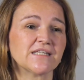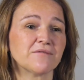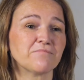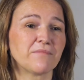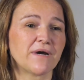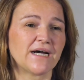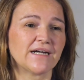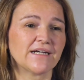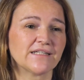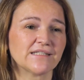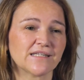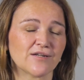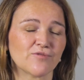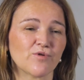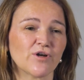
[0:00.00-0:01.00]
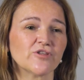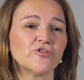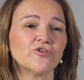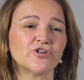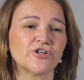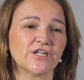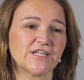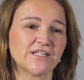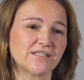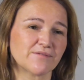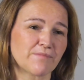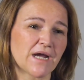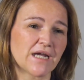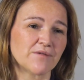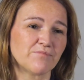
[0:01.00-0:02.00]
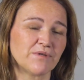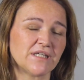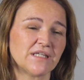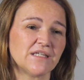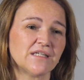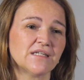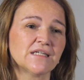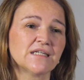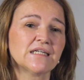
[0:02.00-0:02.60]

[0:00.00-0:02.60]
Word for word: in mind and what their needs might be.